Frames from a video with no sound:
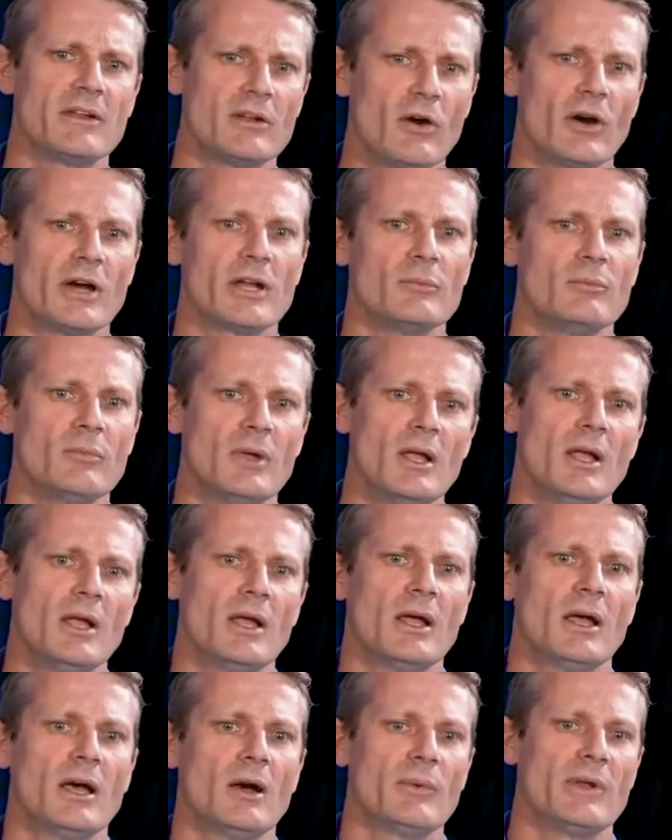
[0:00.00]
item.
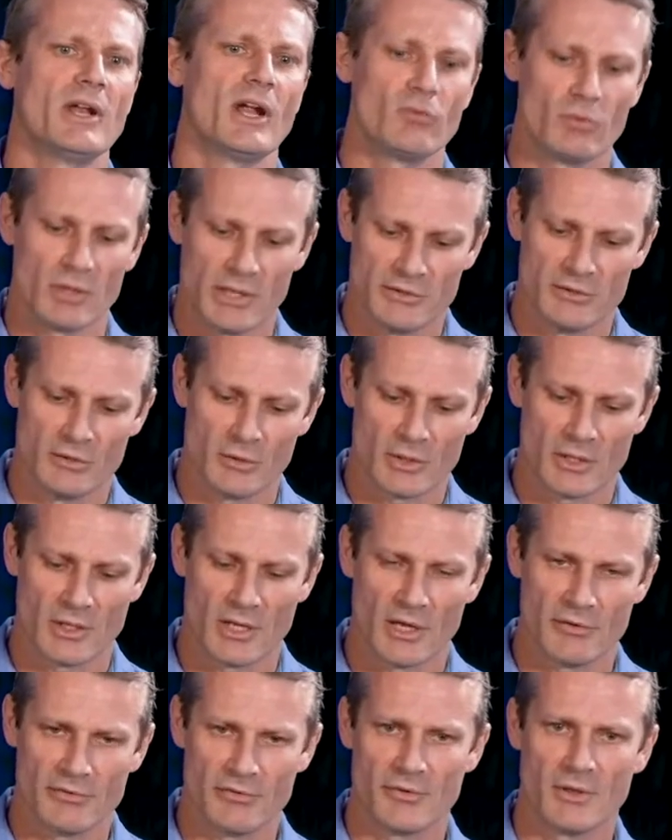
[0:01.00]
We don't really do it
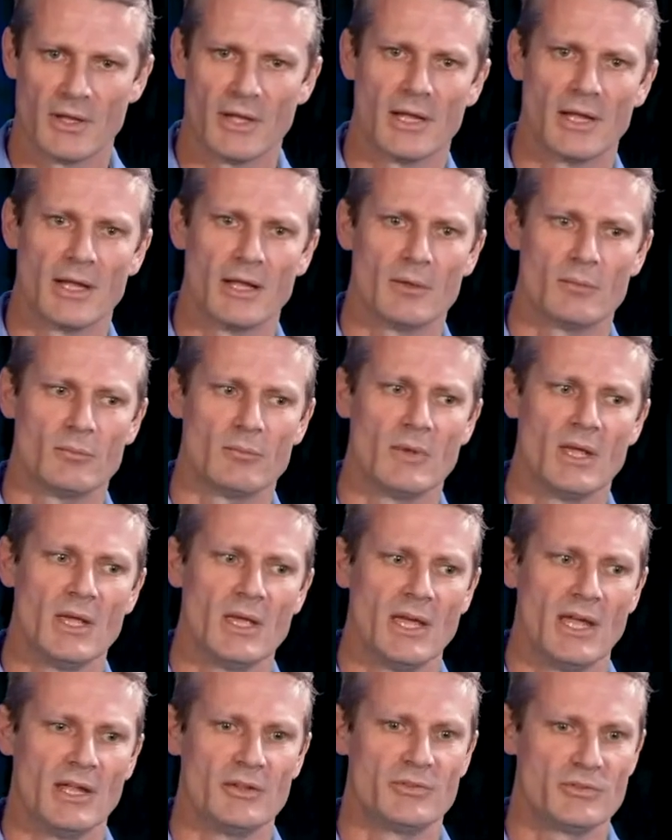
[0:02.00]
enough.
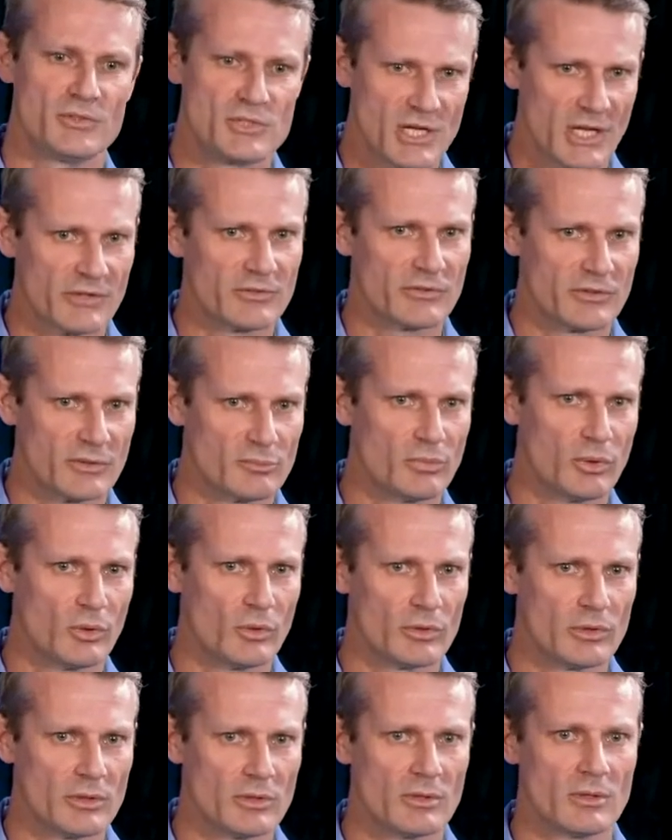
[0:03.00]
It's just as
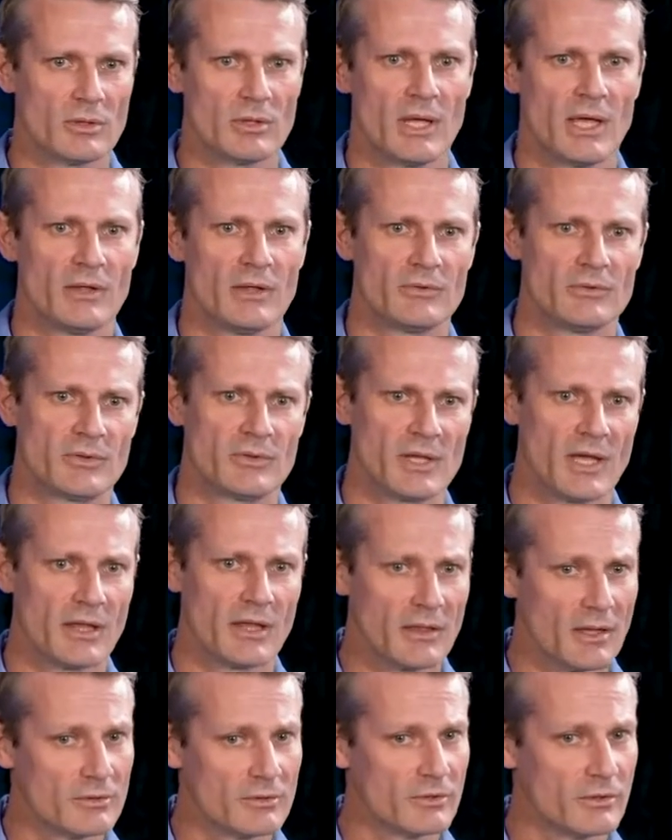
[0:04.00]
important as the
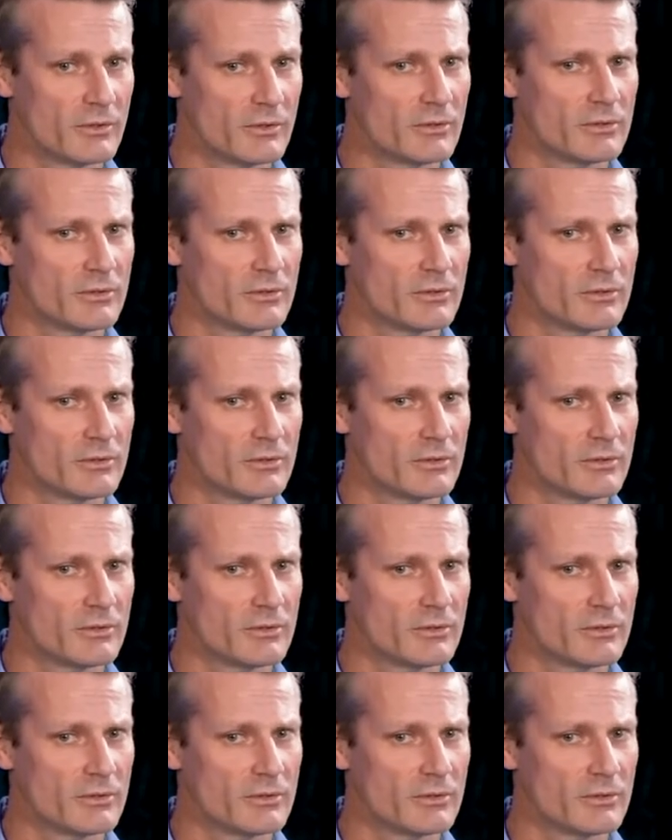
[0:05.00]
other two.